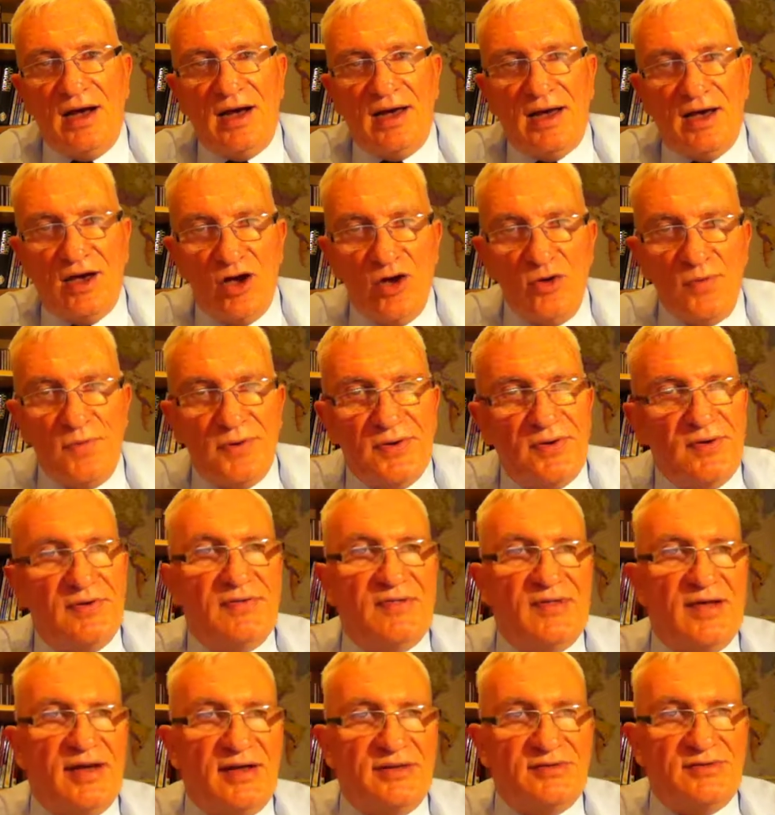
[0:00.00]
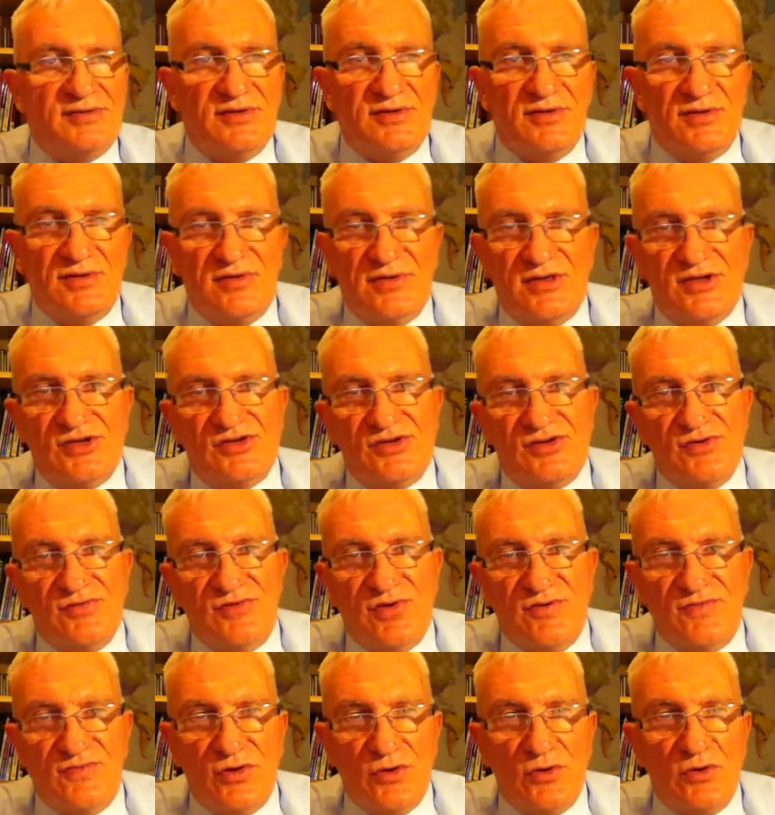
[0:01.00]
I hope that this
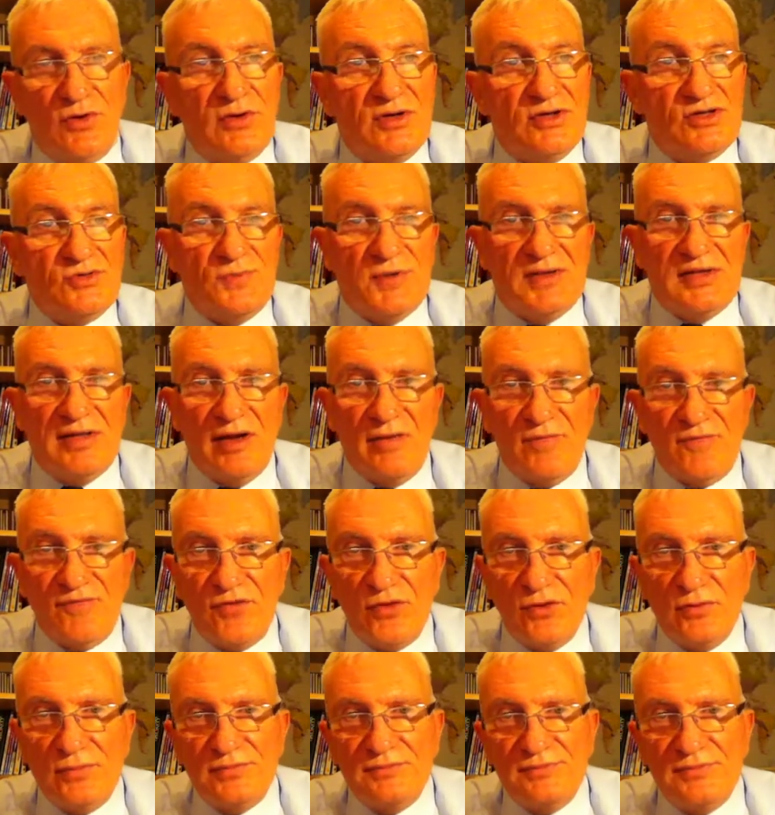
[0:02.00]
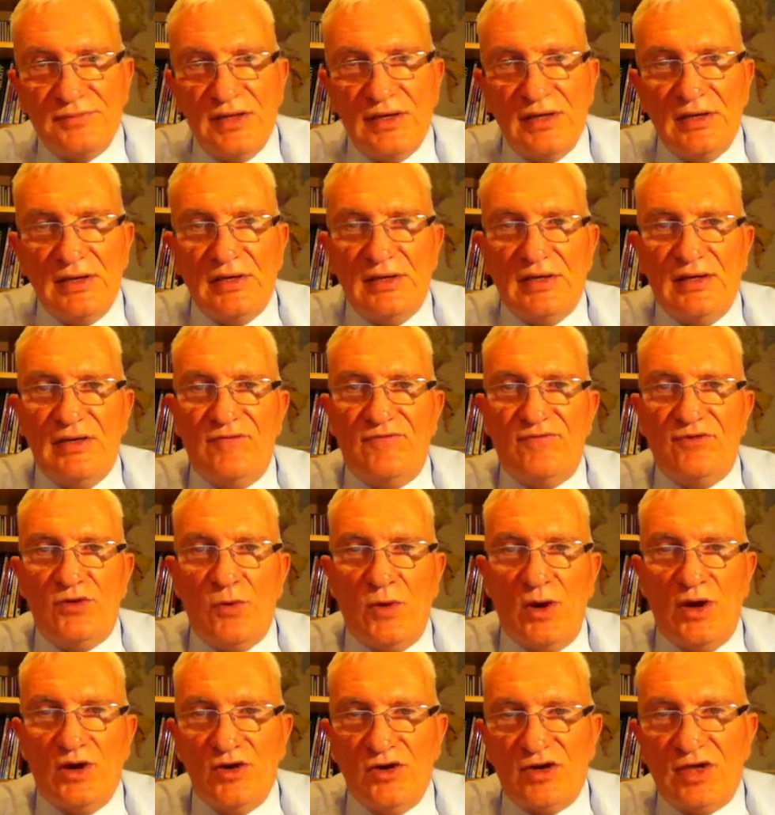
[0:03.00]
review has been helpful. If
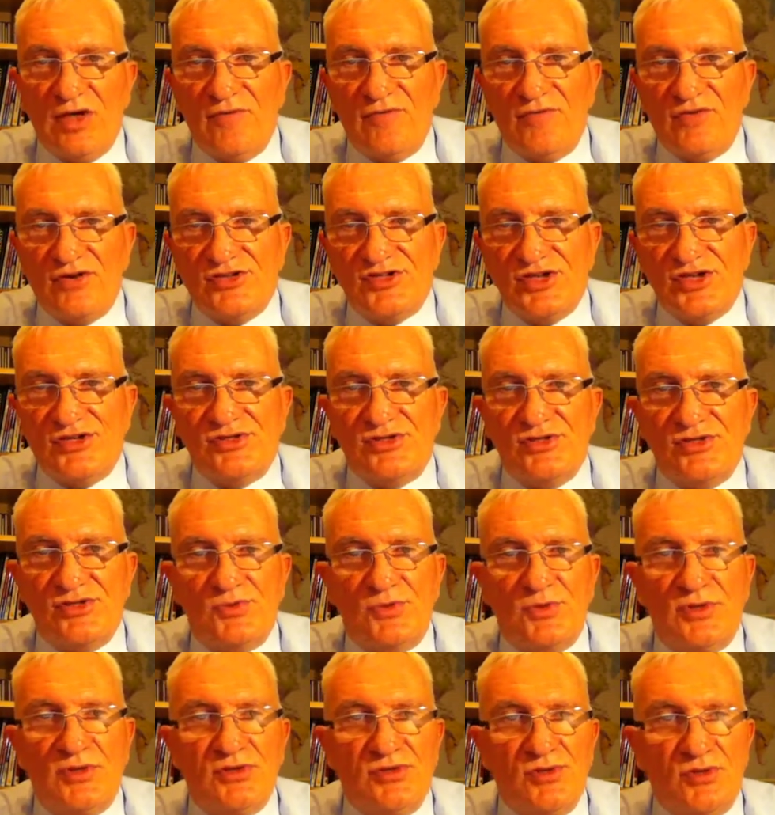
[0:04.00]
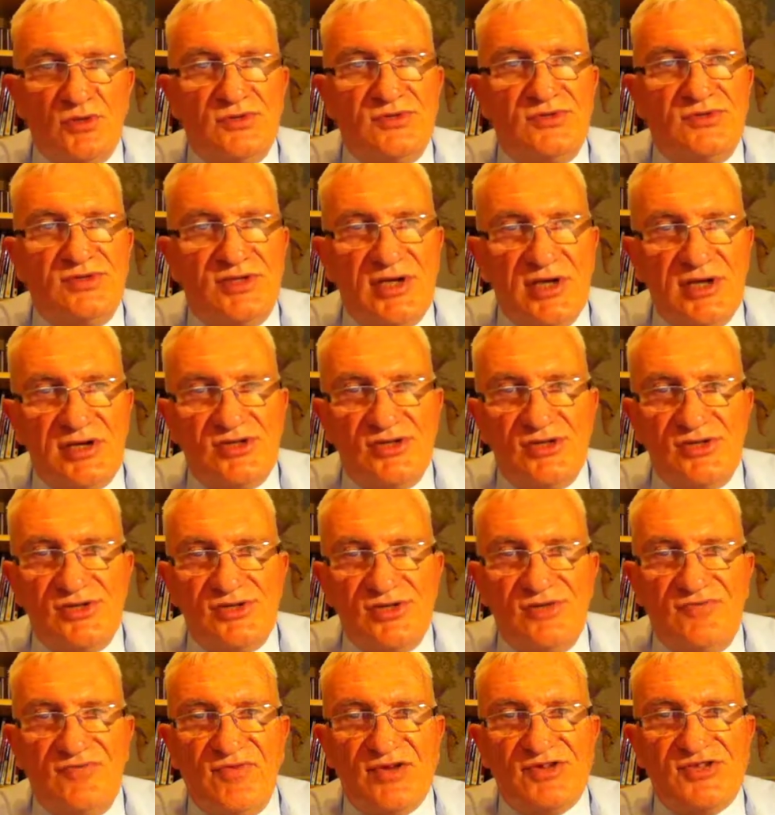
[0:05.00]
you are looking for assistance with a due
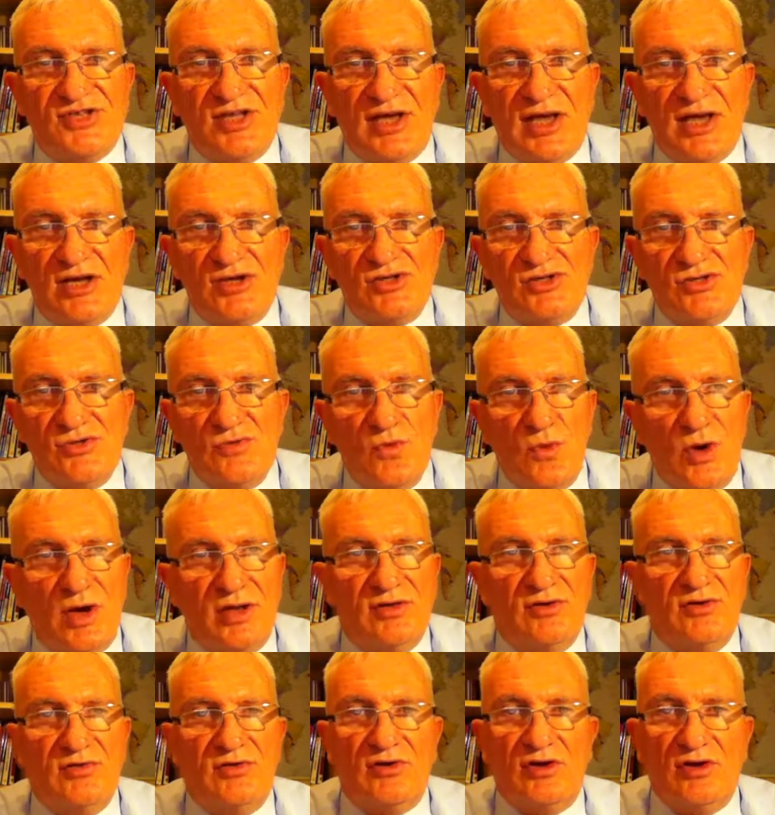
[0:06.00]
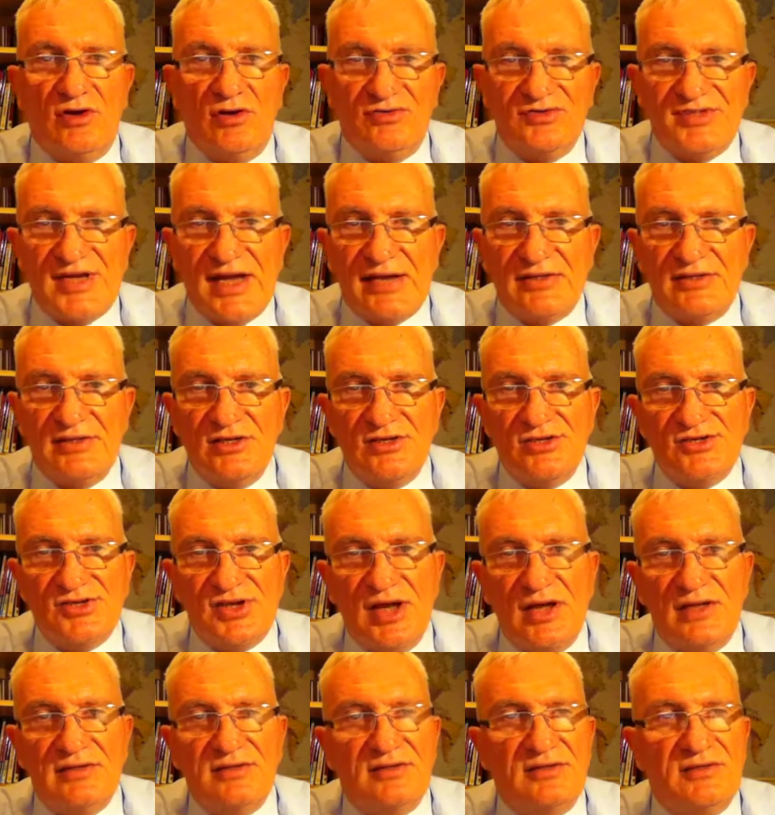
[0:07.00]
diligence investigation, why not contact
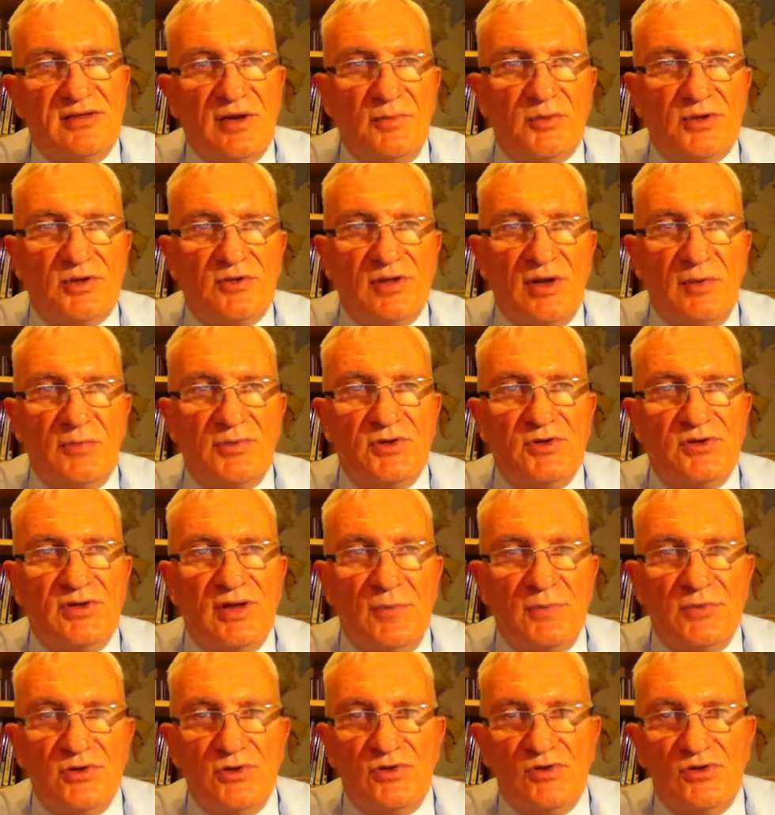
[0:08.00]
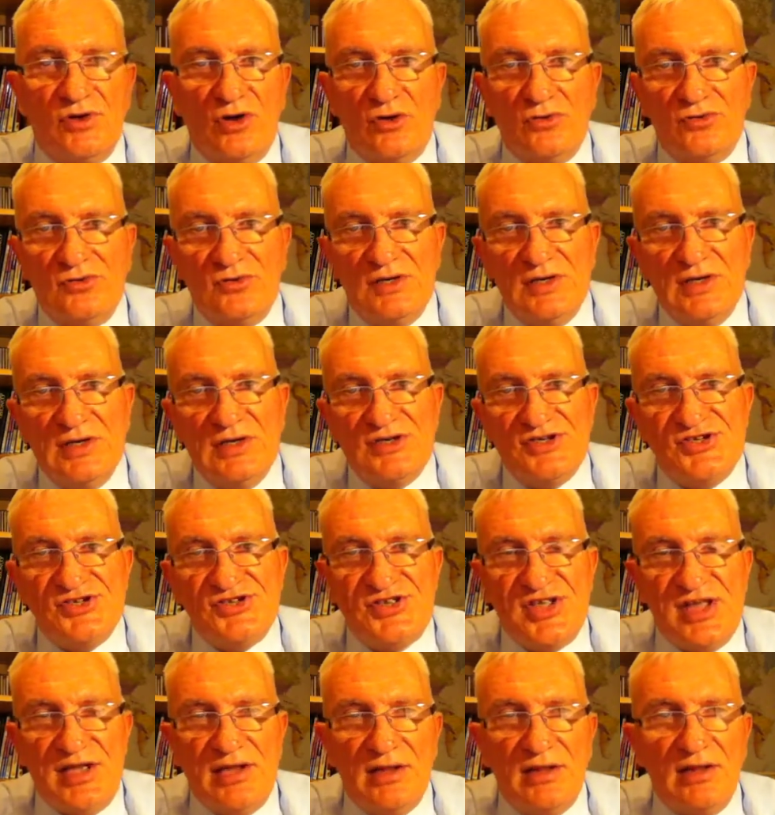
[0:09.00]
us at
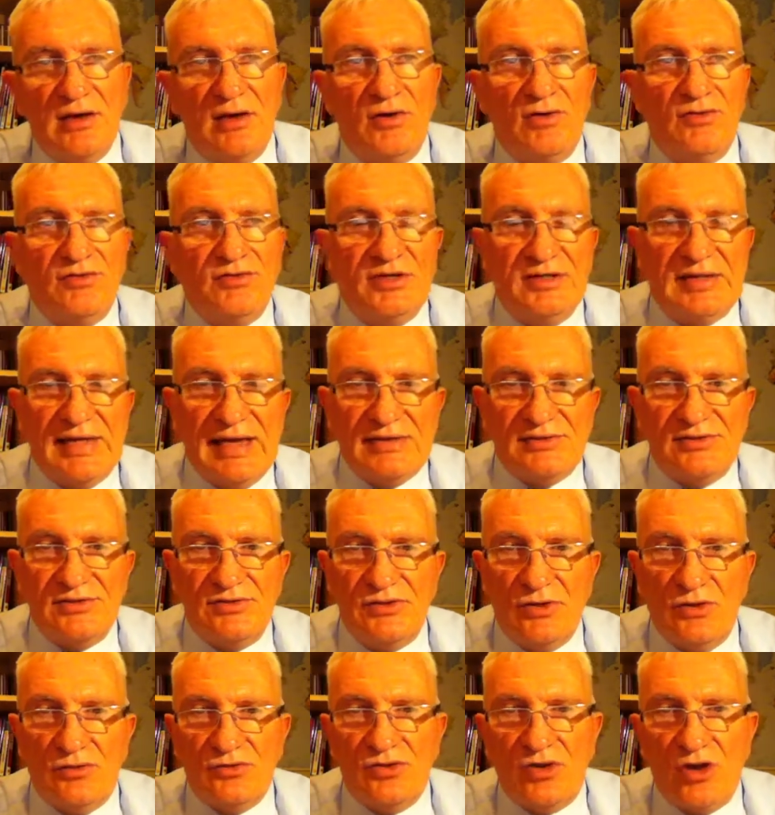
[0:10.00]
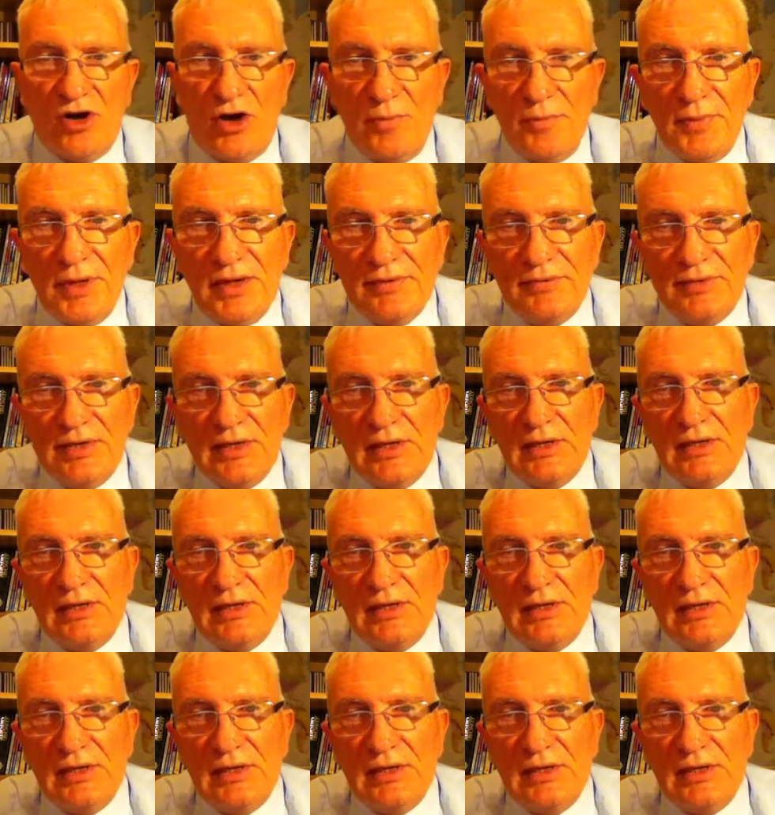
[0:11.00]
www.Steelonthenet.com.